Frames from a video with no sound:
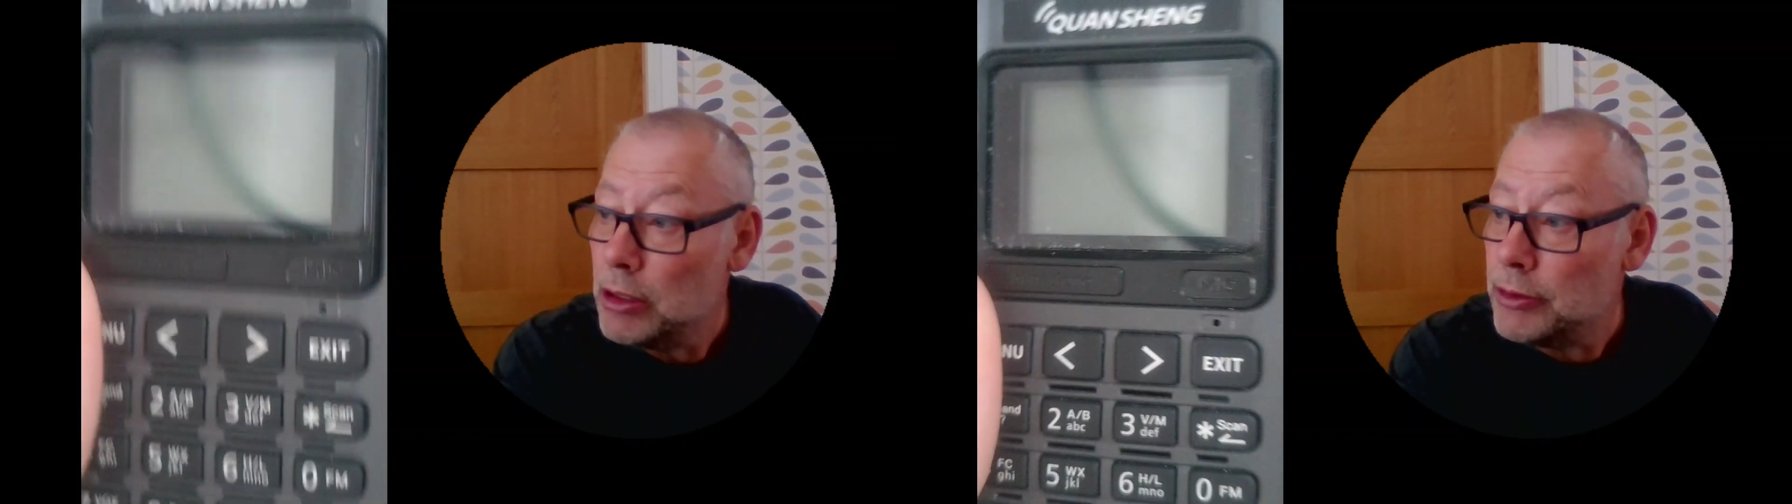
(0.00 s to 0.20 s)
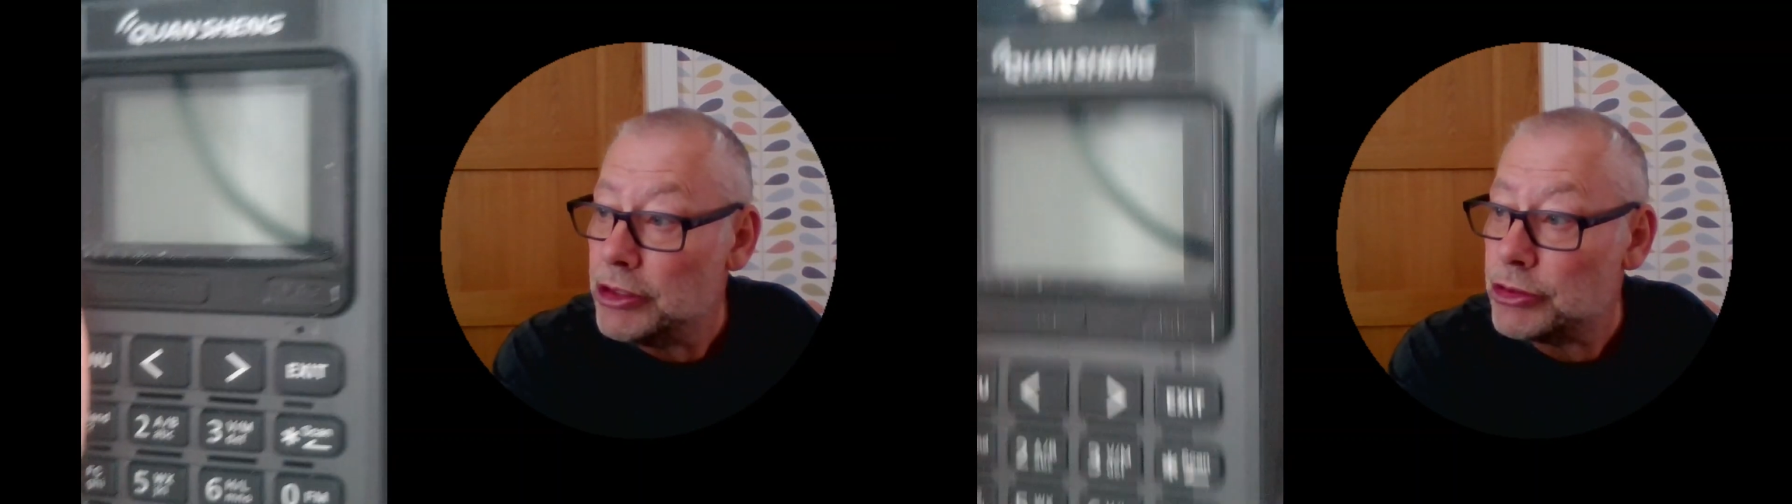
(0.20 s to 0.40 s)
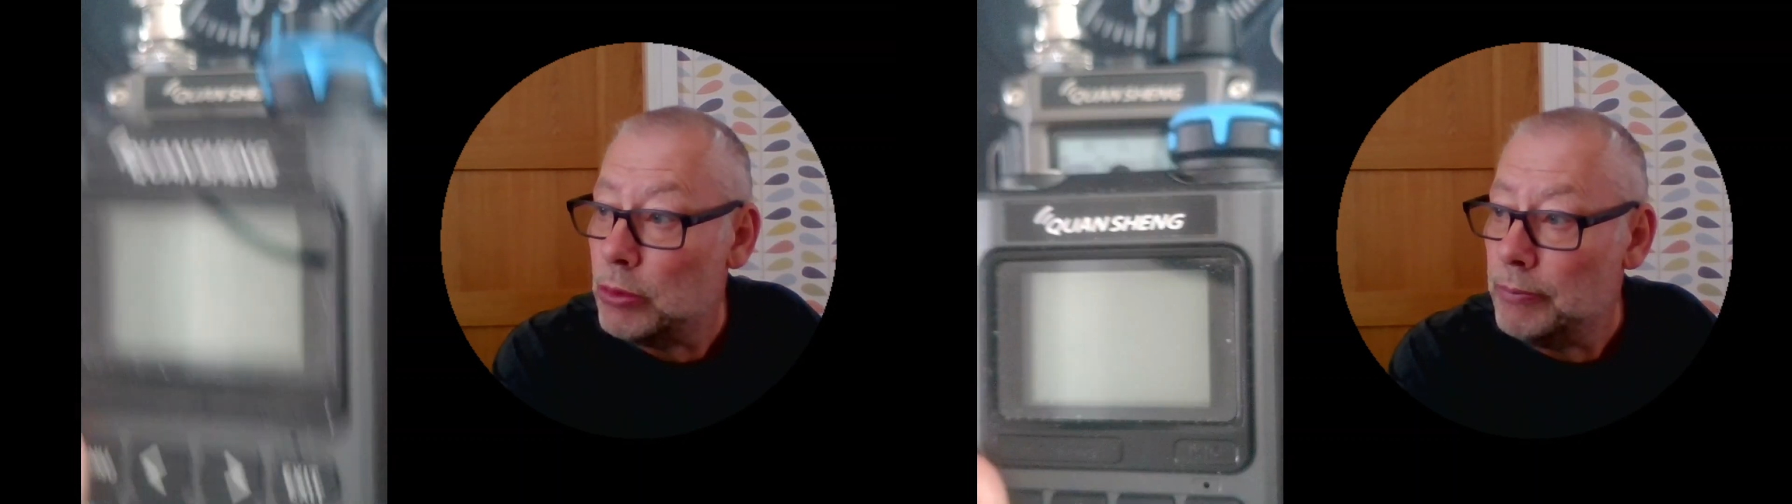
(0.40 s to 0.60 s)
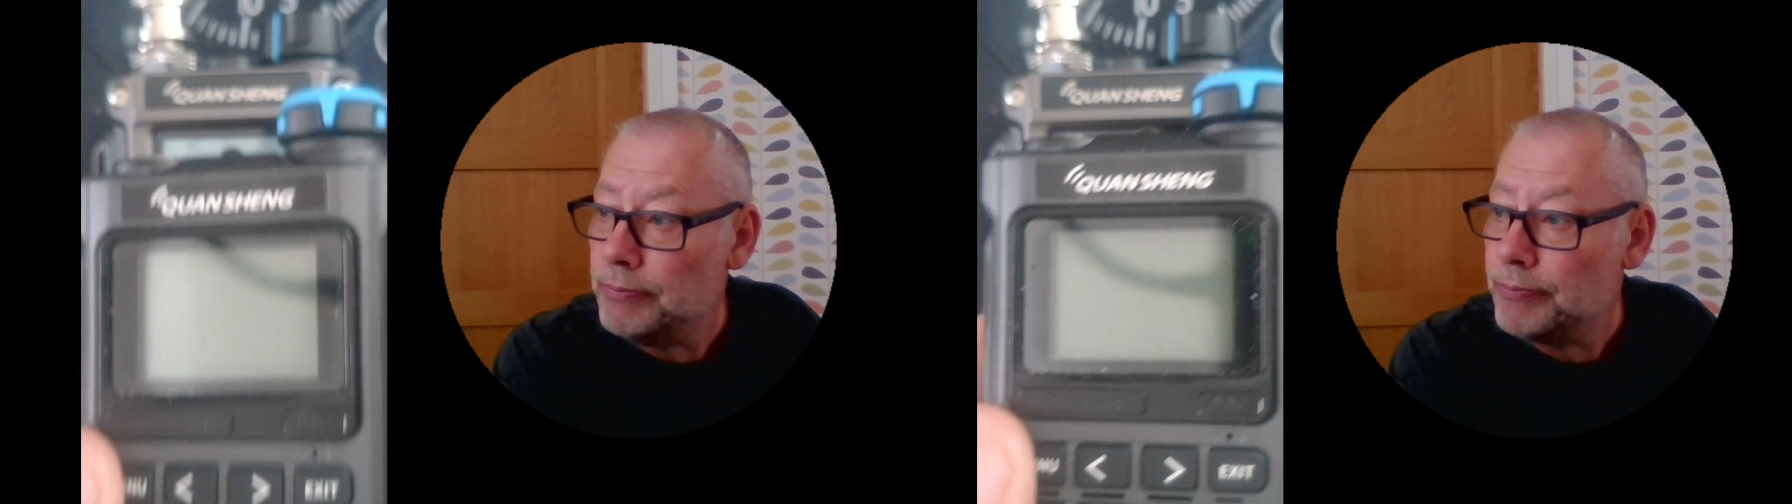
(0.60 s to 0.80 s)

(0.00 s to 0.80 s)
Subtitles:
this one,